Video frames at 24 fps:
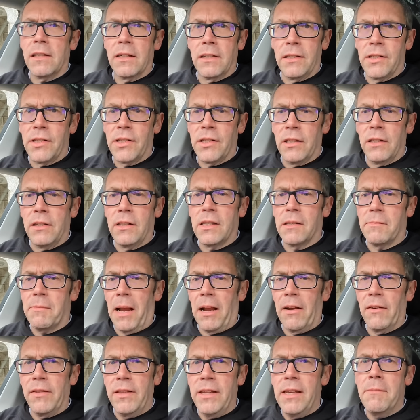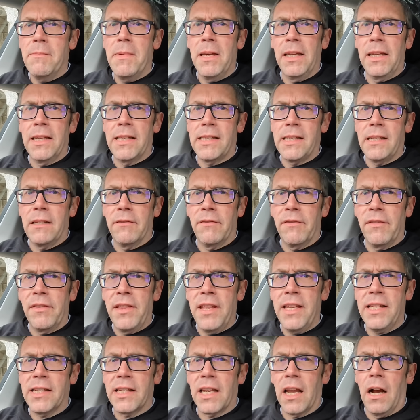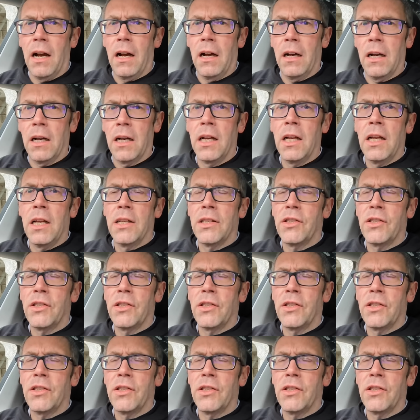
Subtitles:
concerns about the ability of this car